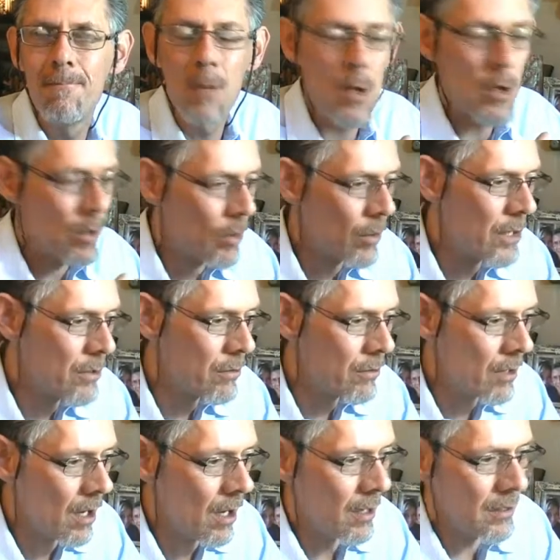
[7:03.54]
Glory to
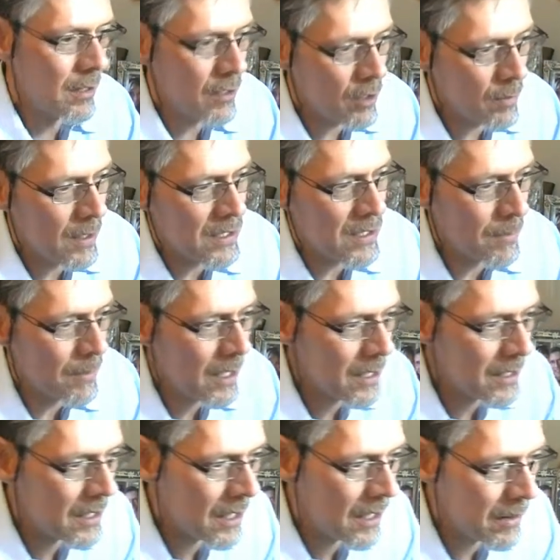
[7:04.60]
God. Now you might say,
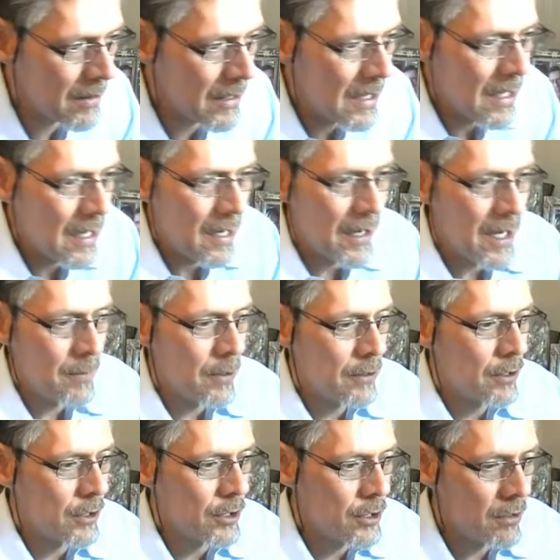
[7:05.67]
Bertie, I, I'm not
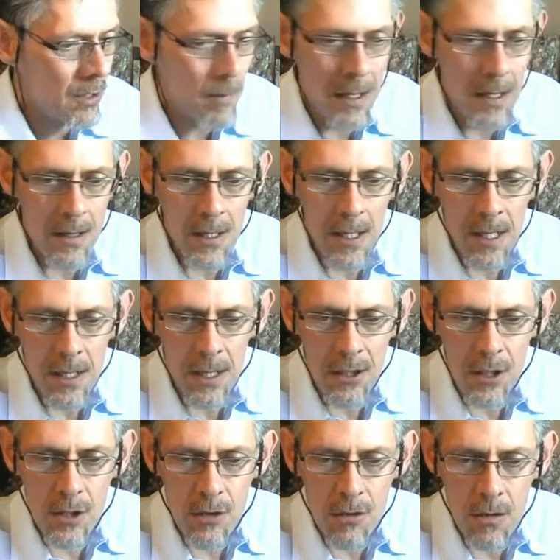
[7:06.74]
so sure about that. Let's
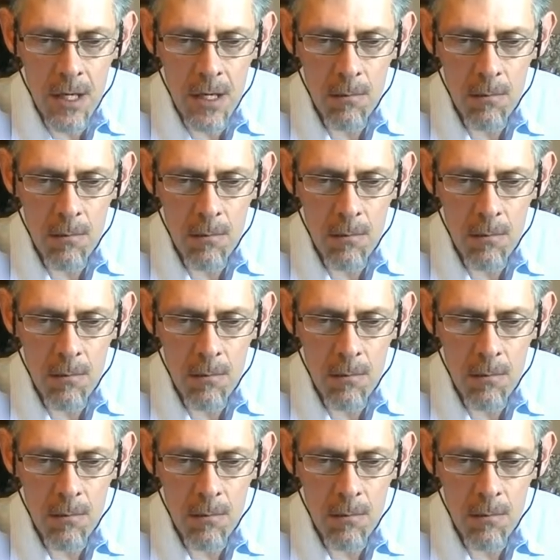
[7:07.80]
just read